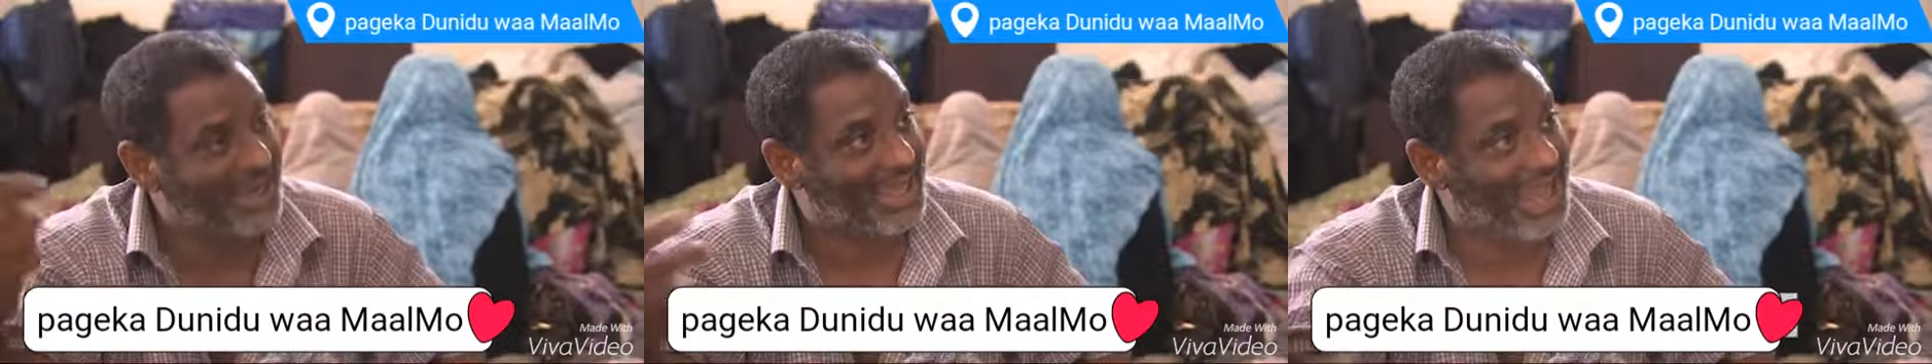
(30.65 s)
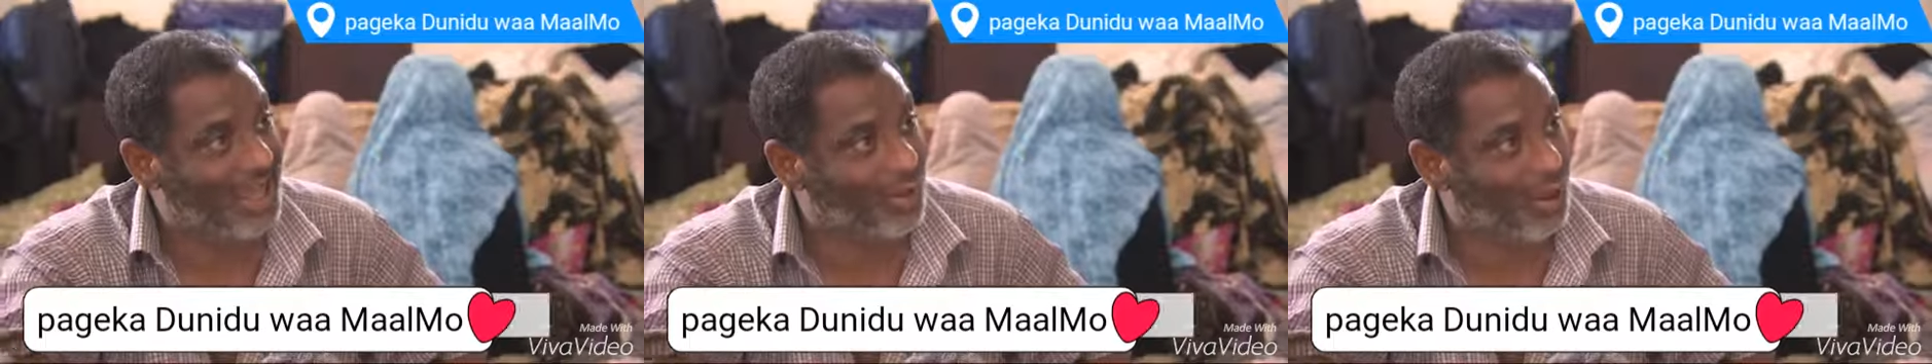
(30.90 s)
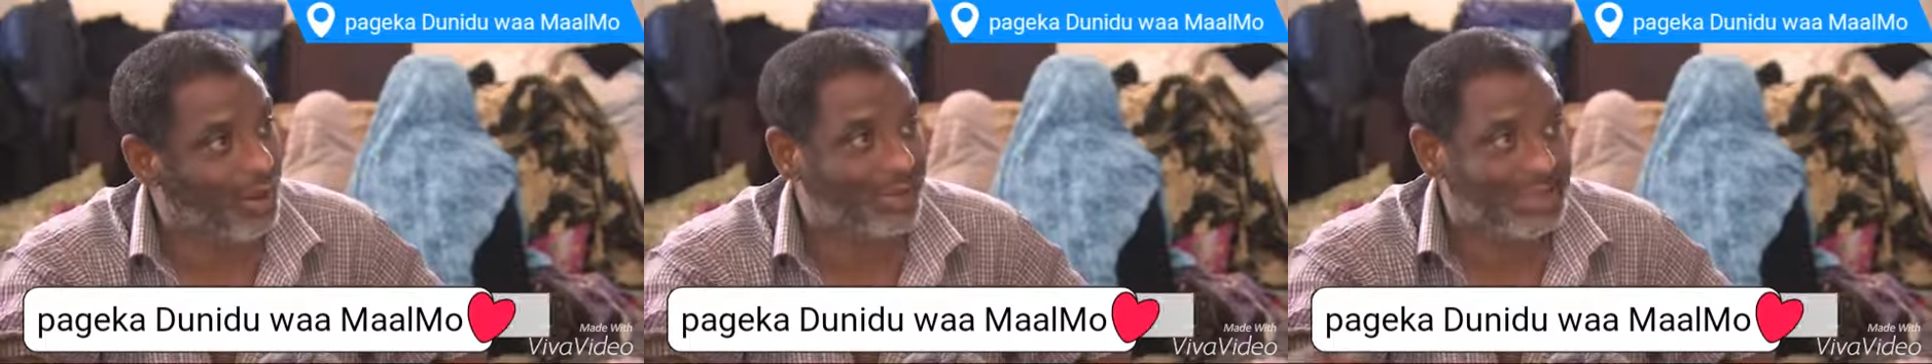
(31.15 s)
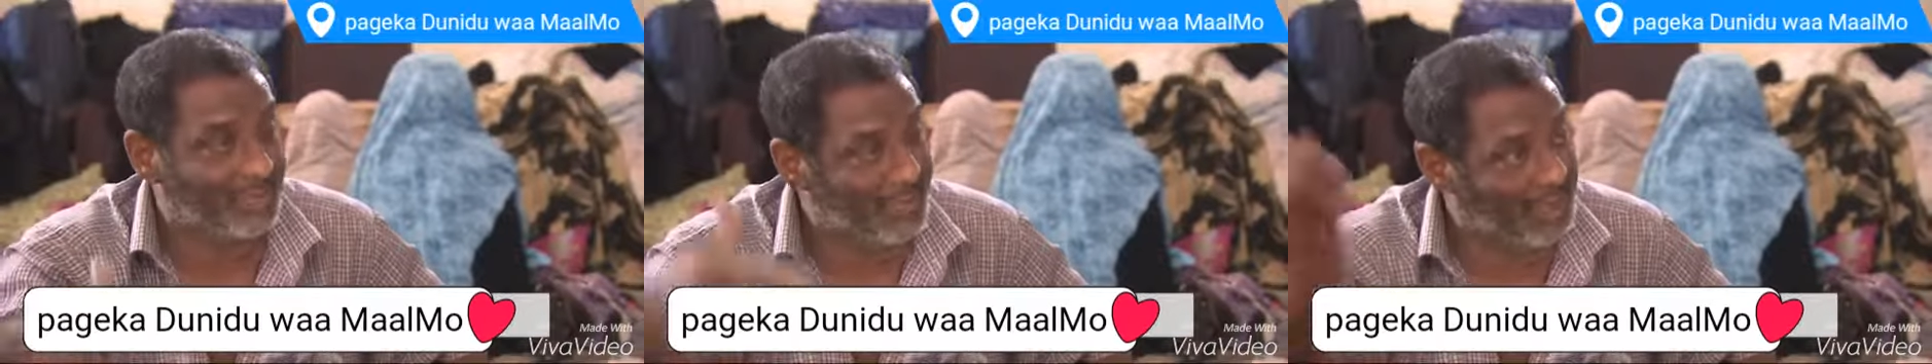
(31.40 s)
our
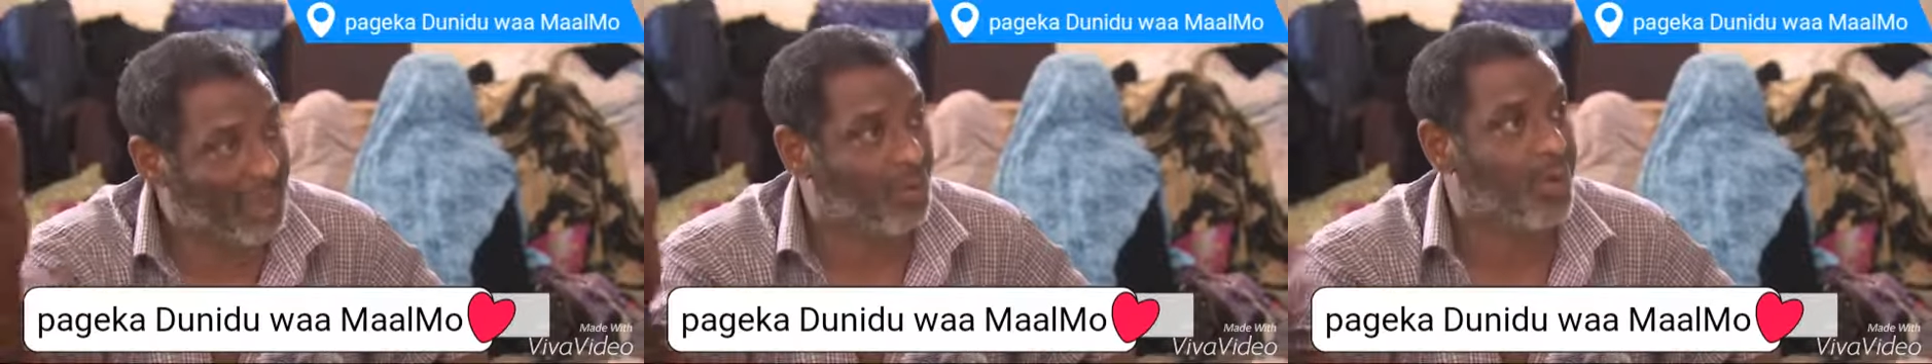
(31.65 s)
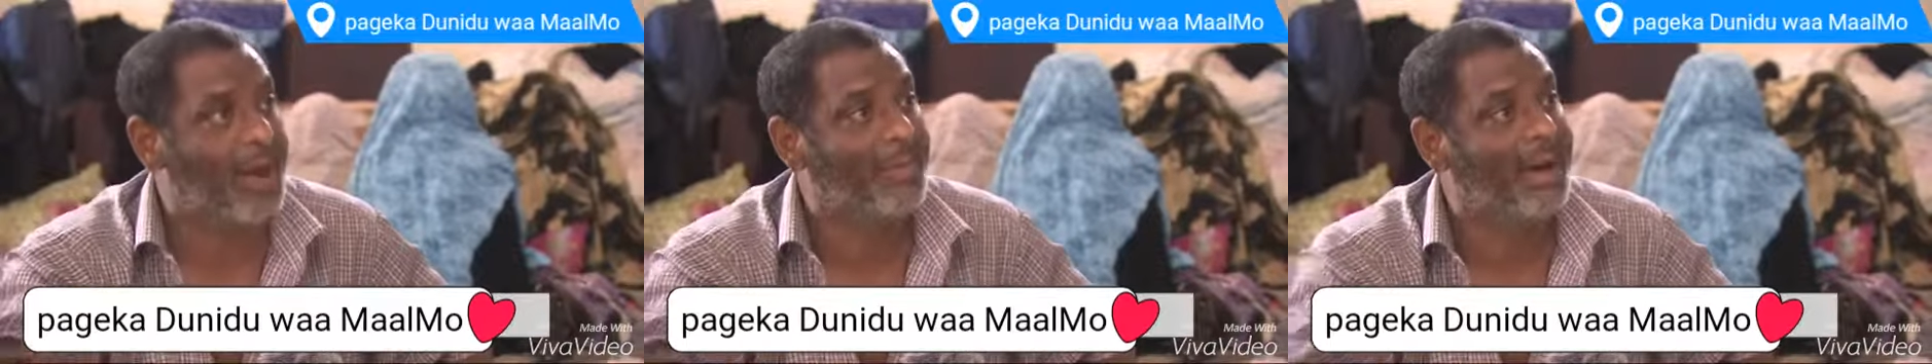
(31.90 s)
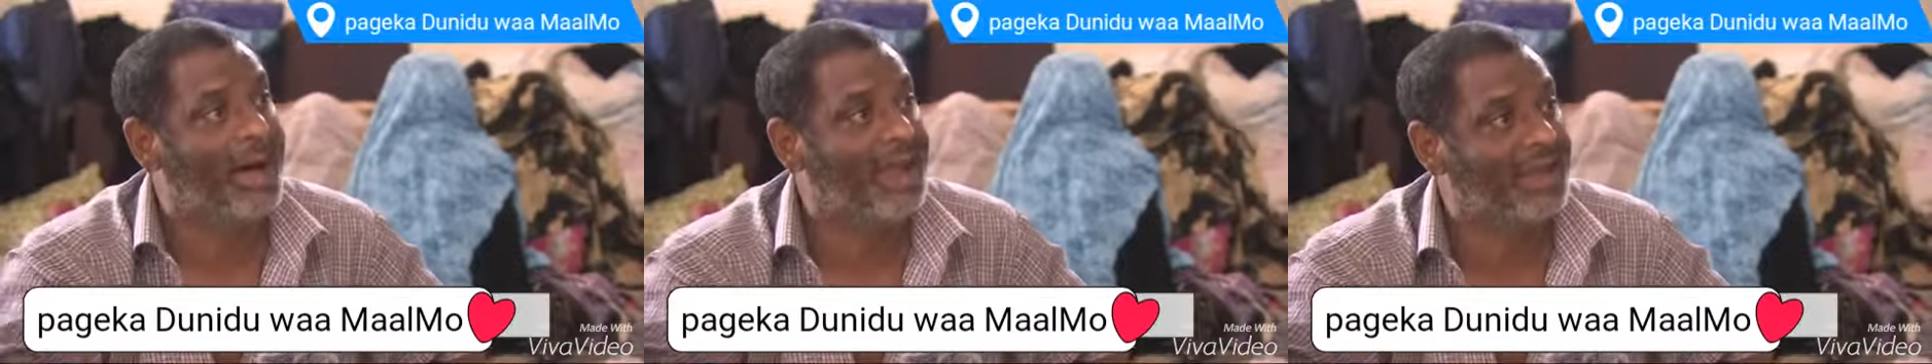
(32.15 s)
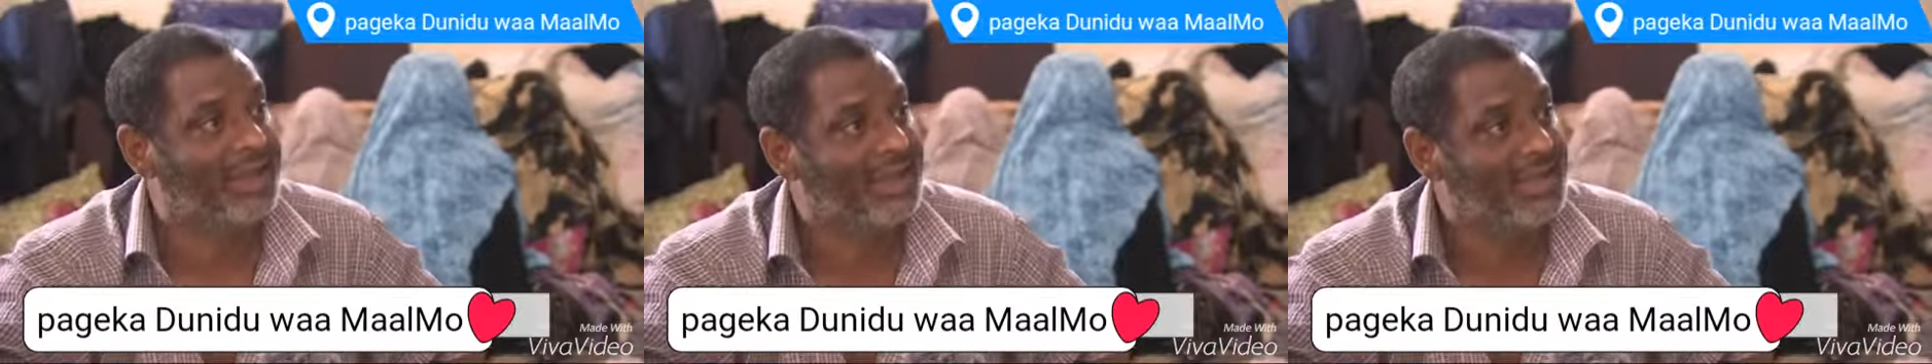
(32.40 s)
area. Many people
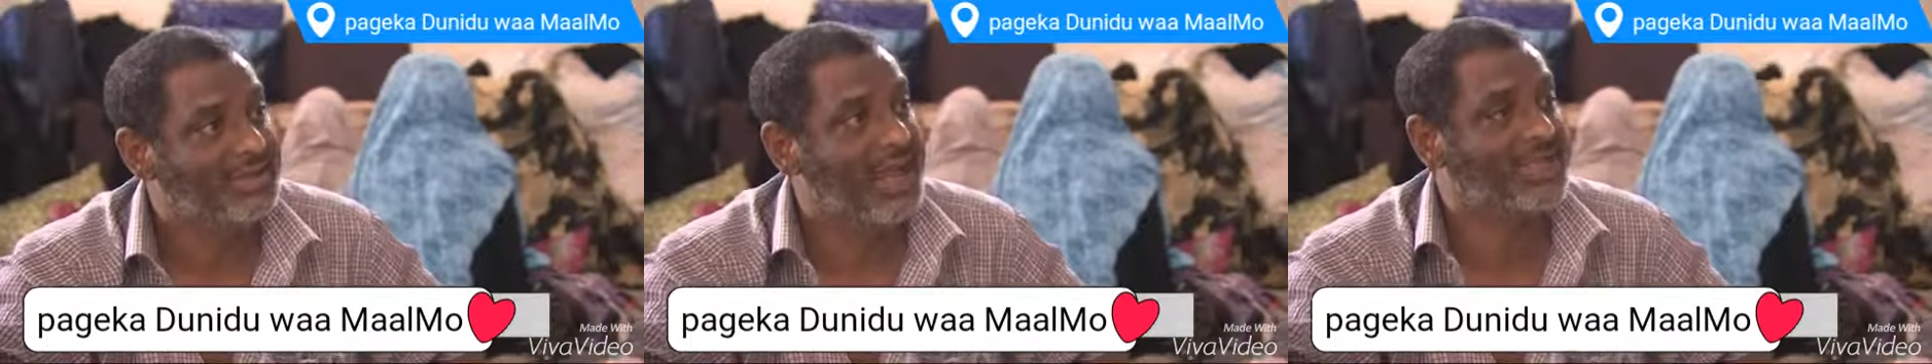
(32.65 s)
died.